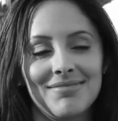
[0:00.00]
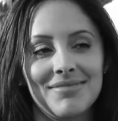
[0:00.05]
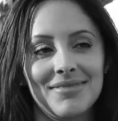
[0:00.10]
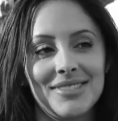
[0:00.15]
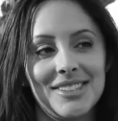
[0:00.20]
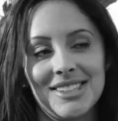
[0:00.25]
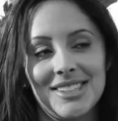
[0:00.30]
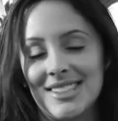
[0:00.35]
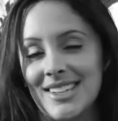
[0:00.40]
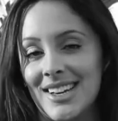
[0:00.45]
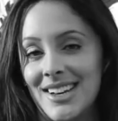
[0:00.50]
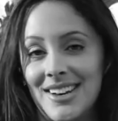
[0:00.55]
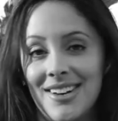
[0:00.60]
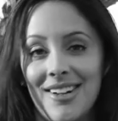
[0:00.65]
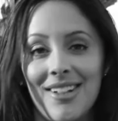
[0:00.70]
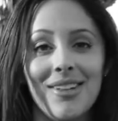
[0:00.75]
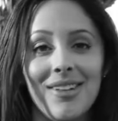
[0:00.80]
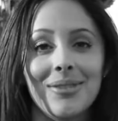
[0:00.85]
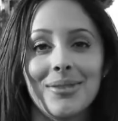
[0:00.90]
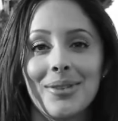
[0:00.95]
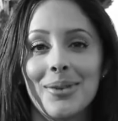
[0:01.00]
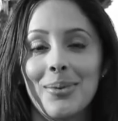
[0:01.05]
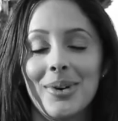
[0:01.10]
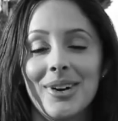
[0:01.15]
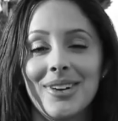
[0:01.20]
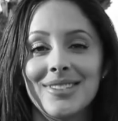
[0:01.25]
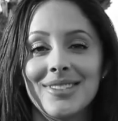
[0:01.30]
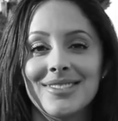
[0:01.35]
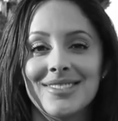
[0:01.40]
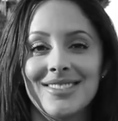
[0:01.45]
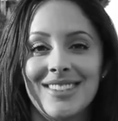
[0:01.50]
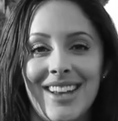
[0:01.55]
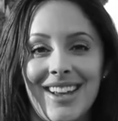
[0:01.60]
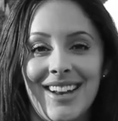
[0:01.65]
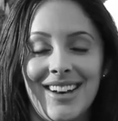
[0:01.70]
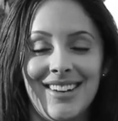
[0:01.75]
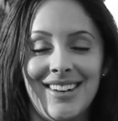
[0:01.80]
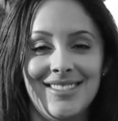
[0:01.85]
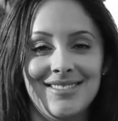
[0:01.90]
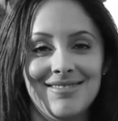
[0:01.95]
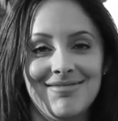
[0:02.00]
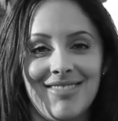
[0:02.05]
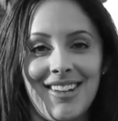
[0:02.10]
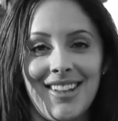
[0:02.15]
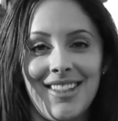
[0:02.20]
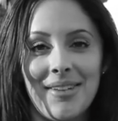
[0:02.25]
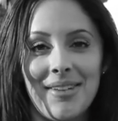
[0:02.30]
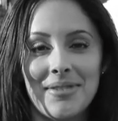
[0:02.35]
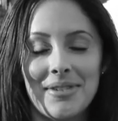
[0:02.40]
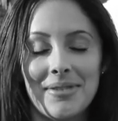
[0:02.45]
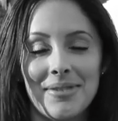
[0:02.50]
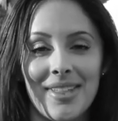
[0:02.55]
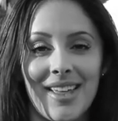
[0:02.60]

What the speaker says: she's done it all over the world, and I love her for